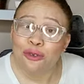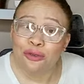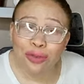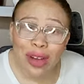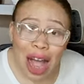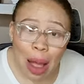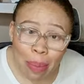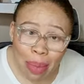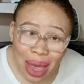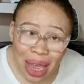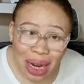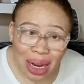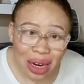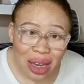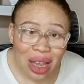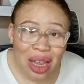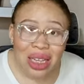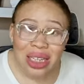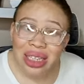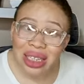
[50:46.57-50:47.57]

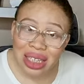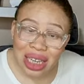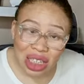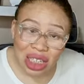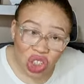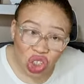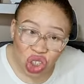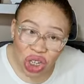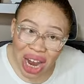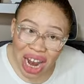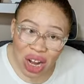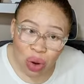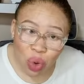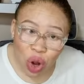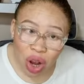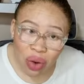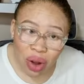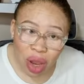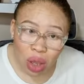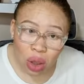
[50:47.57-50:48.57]
famine since
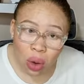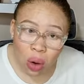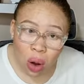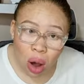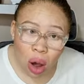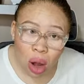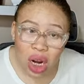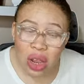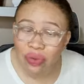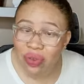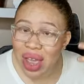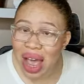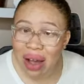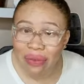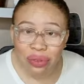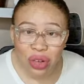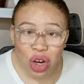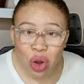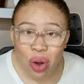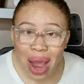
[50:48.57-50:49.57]
January, you all. If you
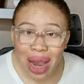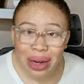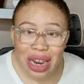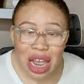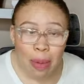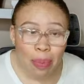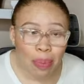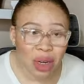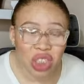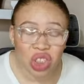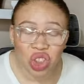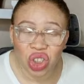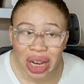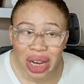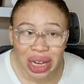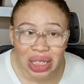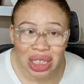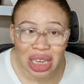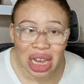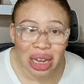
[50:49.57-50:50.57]
have no idea, please
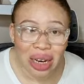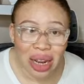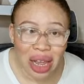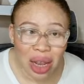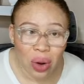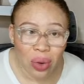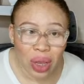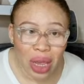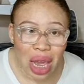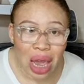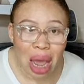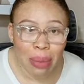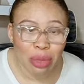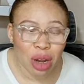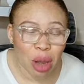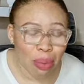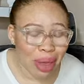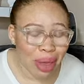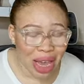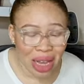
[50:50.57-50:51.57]
check CNN, okay? I'm
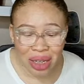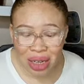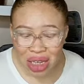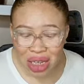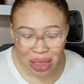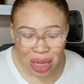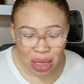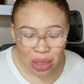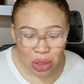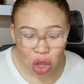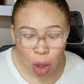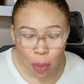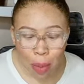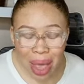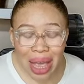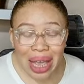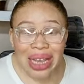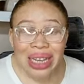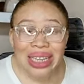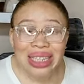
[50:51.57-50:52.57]
not making these things up.
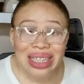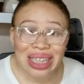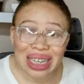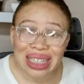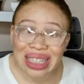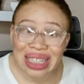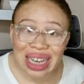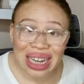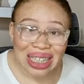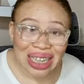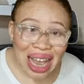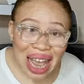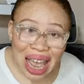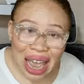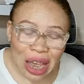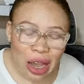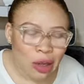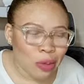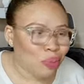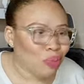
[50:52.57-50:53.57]
So
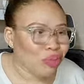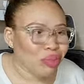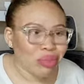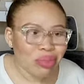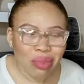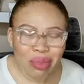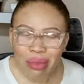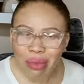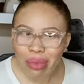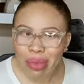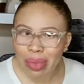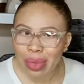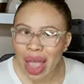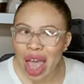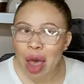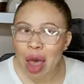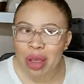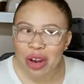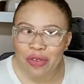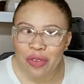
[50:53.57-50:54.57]
today,
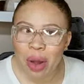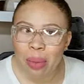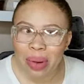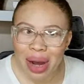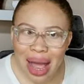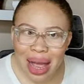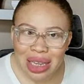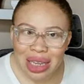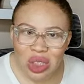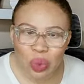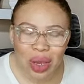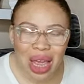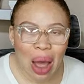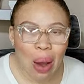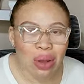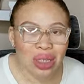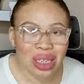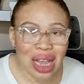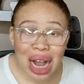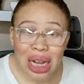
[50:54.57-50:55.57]
I mean, from last week, I
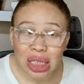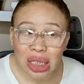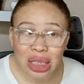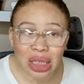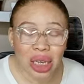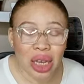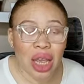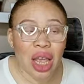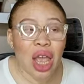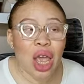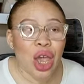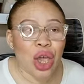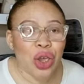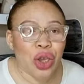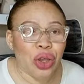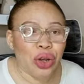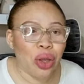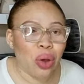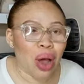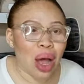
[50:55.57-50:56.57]
was actually,
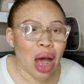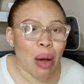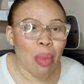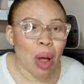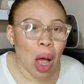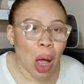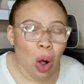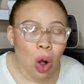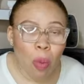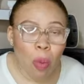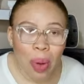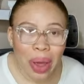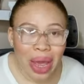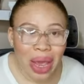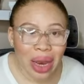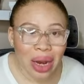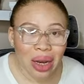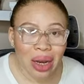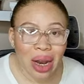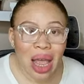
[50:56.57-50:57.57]
you know, I'm
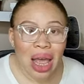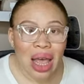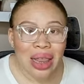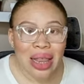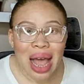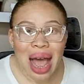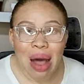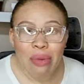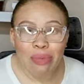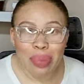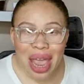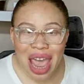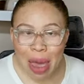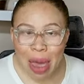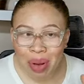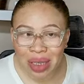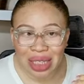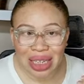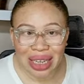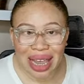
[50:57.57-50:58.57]
hoping that I'll
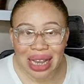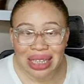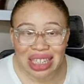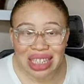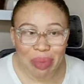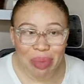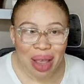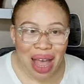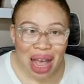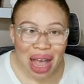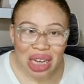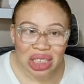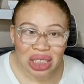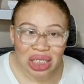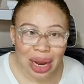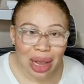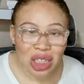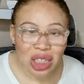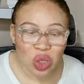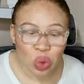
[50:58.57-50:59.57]
be able to get some
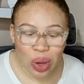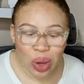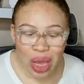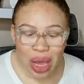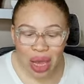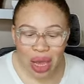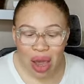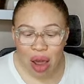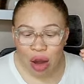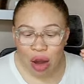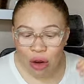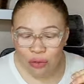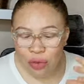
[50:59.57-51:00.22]
cash last week